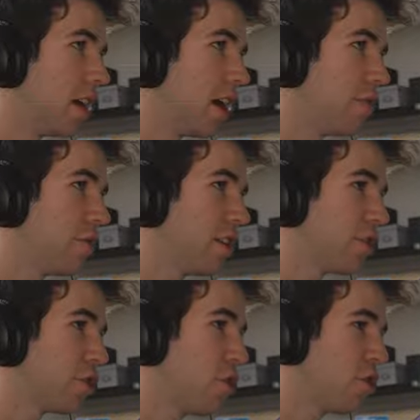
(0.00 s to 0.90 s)
I don't think
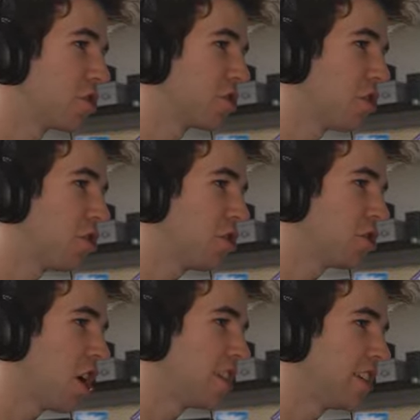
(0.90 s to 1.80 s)
their hooks are
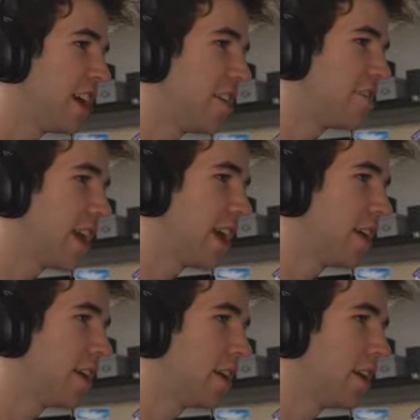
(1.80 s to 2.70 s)
hooked onto
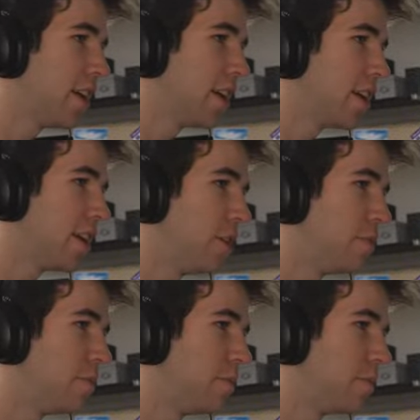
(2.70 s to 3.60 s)
anything. Can
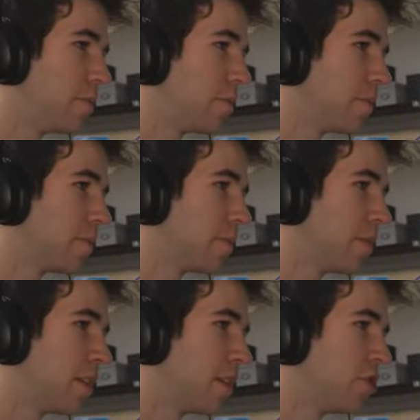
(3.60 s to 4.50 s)
you
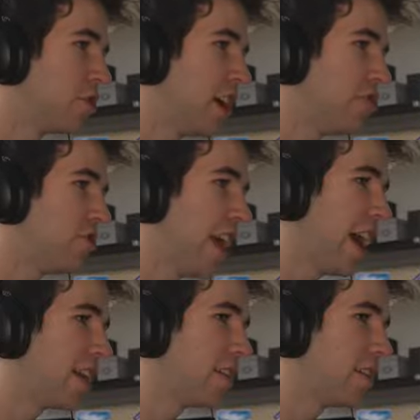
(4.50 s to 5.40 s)
change
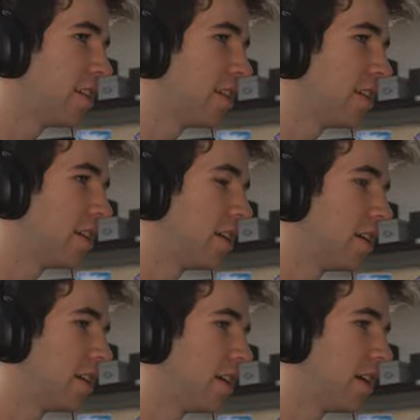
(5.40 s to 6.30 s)
that?
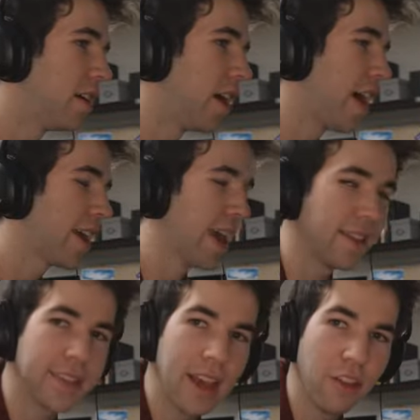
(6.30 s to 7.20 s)
I
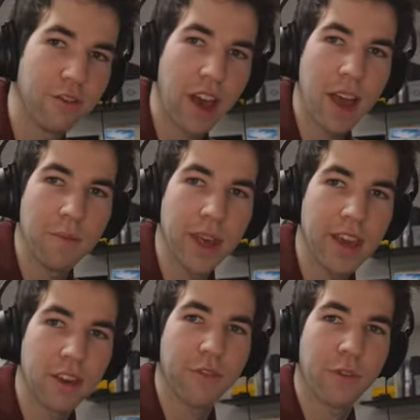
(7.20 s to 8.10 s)
can't tell if I'm
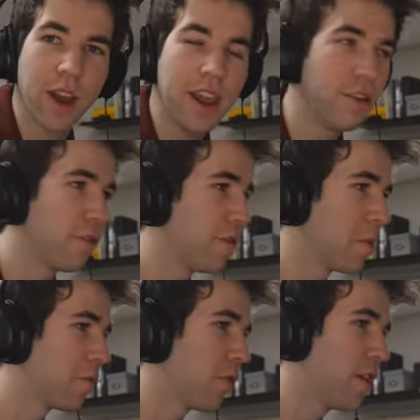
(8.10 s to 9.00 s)
like afraid or if I'm
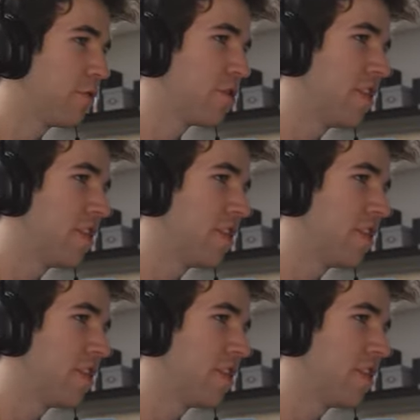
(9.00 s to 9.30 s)
afraid for